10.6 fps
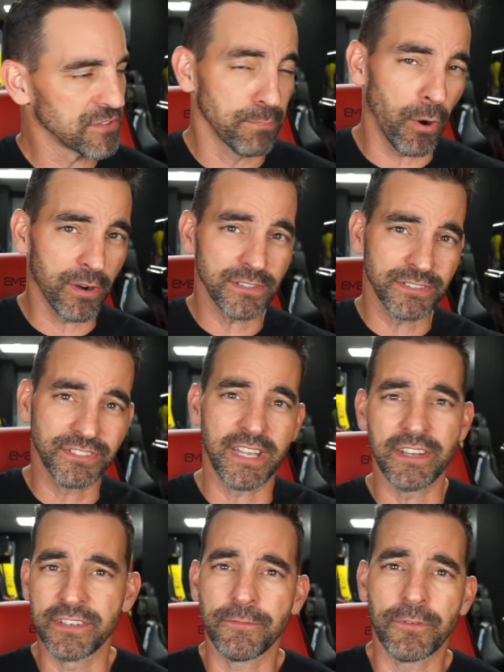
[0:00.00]
bars set
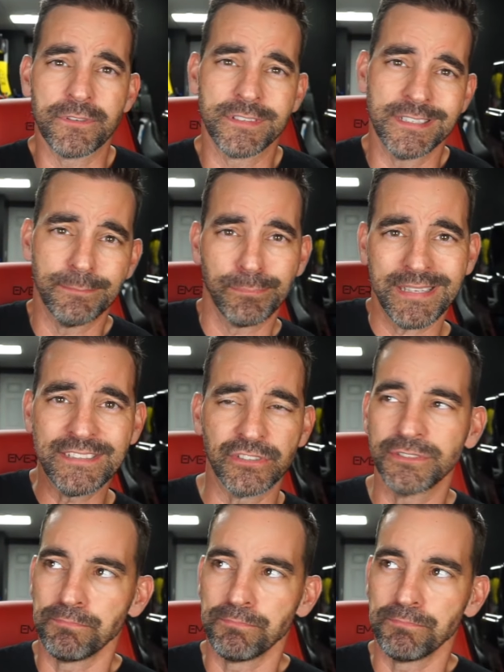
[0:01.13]
at different places,